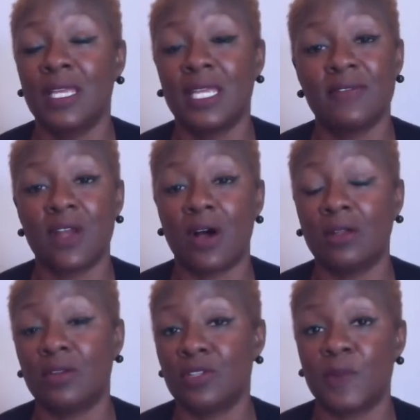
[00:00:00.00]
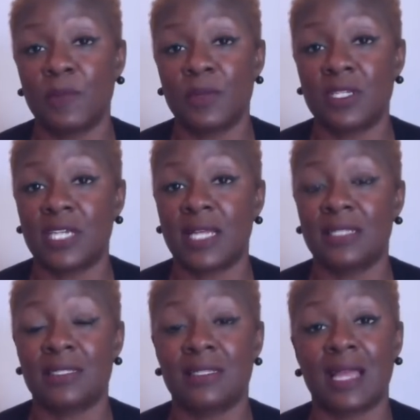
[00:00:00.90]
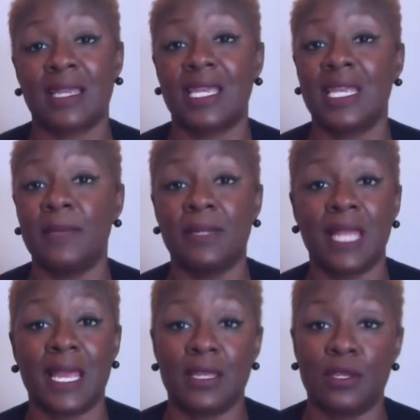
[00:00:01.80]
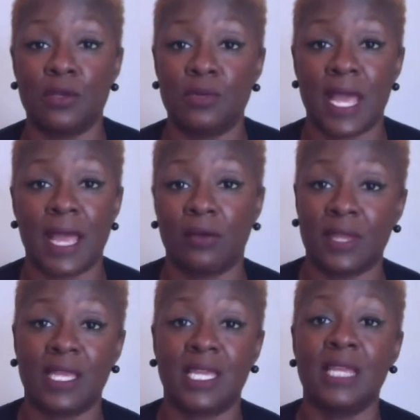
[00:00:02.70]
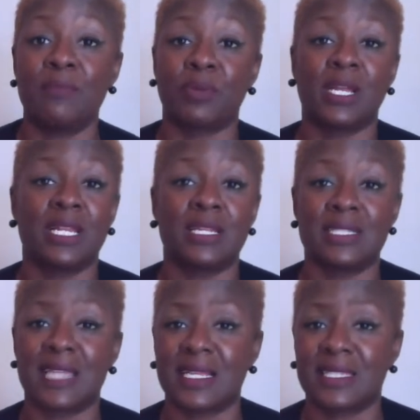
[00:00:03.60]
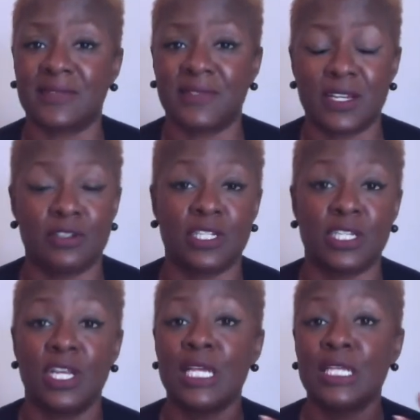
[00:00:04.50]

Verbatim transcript: giving all of those people the chances that keep letting you down they keep bringing in this negative energy